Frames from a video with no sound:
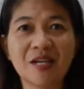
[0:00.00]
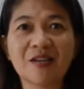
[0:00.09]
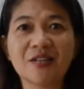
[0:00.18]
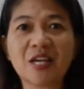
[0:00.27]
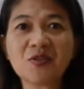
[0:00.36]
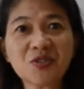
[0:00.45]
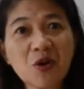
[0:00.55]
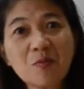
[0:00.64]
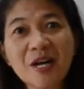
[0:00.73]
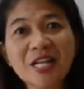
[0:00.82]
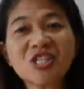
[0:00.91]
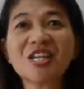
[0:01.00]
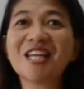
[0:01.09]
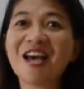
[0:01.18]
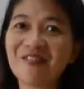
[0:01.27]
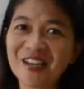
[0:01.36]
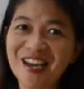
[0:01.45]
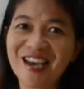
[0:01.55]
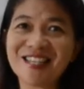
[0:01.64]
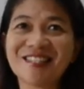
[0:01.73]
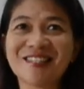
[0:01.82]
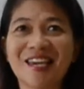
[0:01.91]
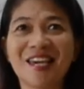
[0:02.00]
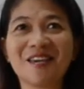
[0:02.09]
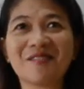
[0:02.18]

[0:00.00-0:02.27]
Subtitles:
Thank you so much and have a nice day.